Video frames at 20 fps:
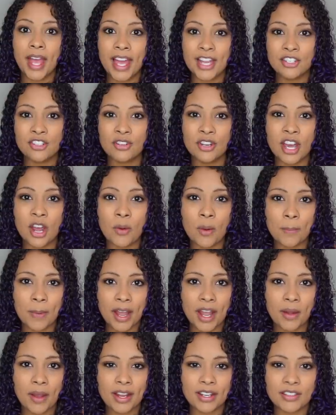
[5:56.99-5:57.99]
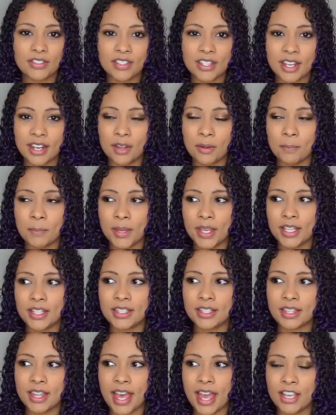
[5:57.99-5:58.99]
As you know, a bioactive setup
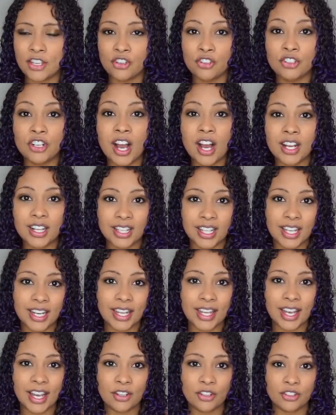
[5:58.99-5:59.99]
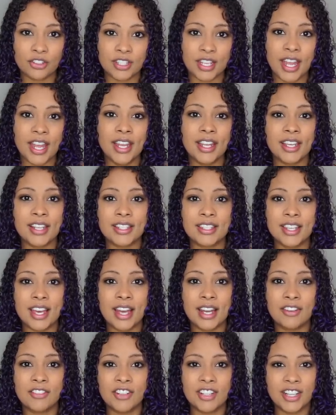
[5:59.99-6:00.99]
means that you're not cleaning out your tank. It's
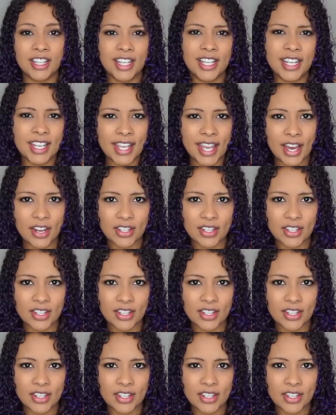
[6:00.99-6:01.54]
kind of cleaning out